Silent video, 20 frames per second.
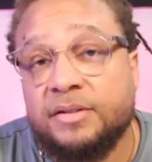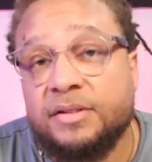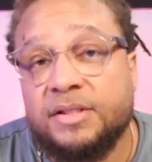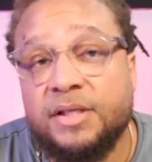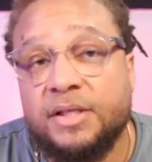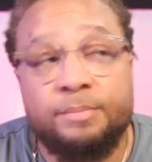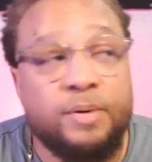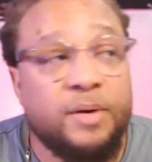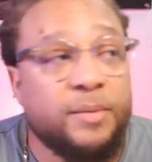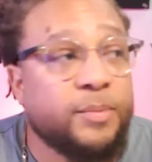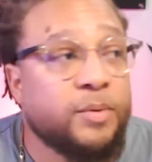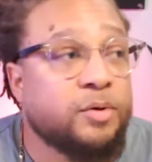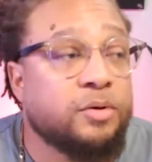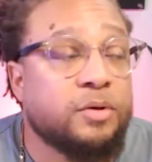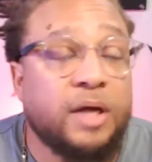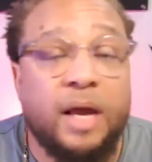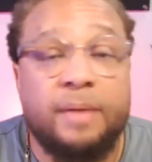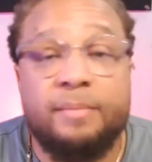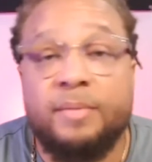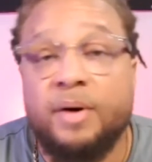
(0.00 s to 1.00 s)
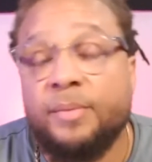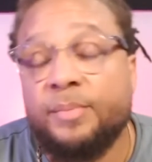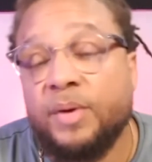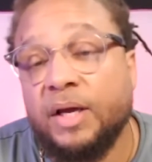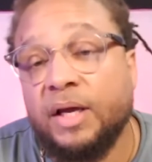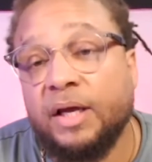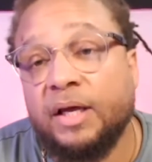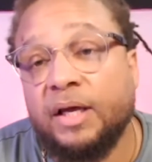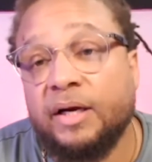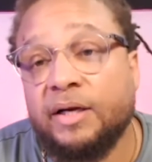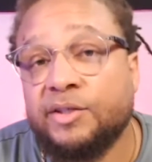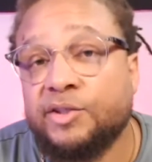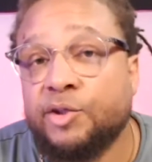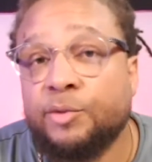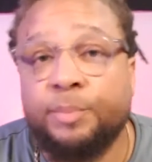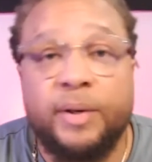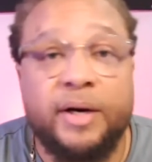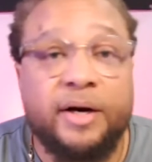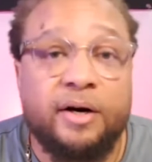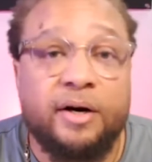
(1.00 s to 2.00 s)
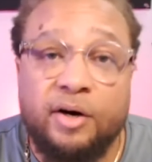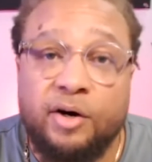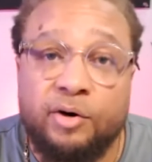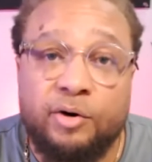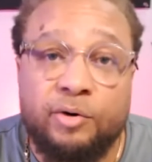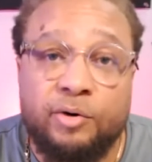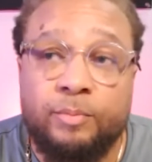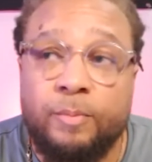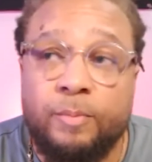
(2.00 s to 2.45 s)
Some people came up in a two-parent home.